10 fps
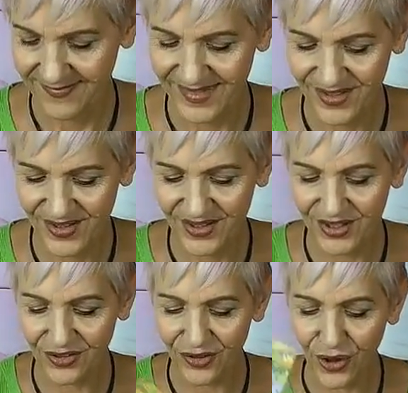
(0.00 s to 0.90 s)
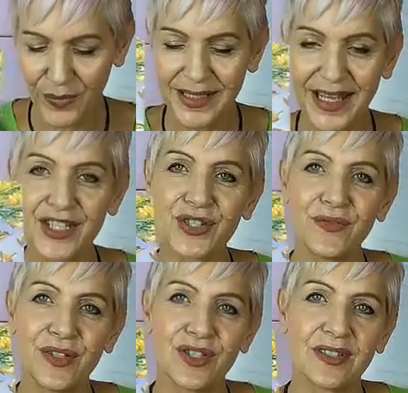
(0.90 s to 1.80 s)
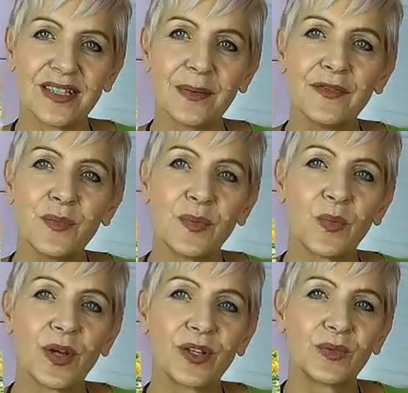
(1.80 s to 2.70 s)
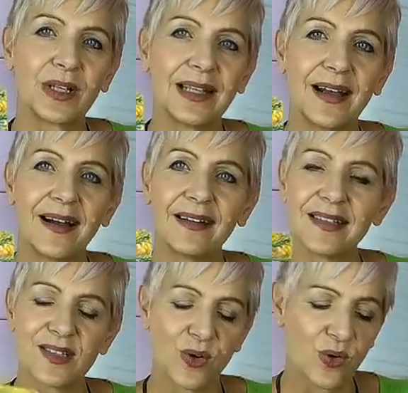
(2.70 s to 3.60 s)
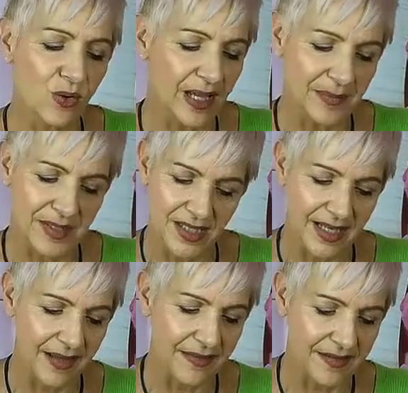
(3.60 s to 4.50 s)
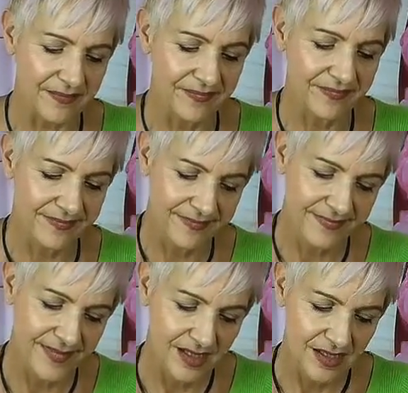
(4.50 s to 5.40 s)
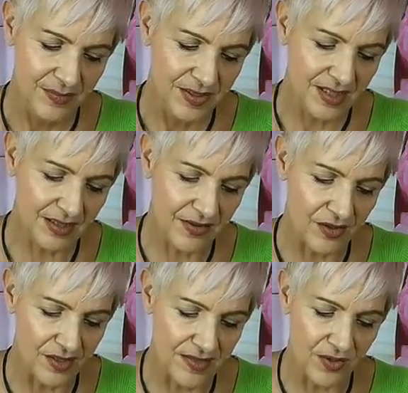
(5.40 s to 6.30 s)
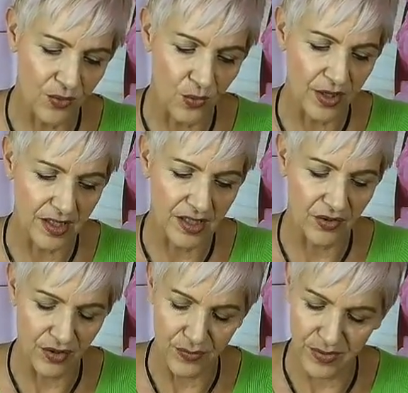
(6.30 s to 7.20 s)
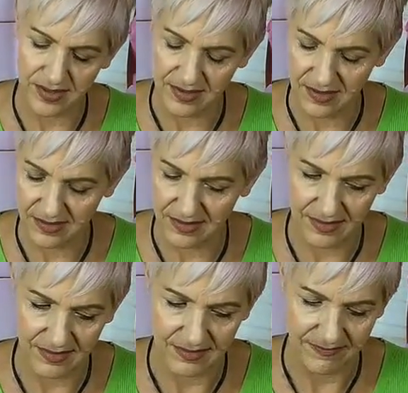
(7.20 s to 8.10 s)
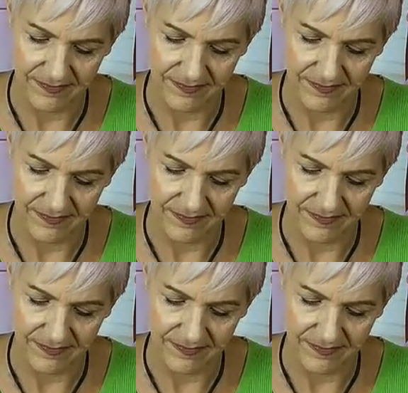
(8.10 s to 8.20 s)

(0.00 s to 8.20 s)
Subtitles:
Oh, and you've got culmination of vision. Some of you have been working really hard and it's all coming together, particularly those of you working in your own business,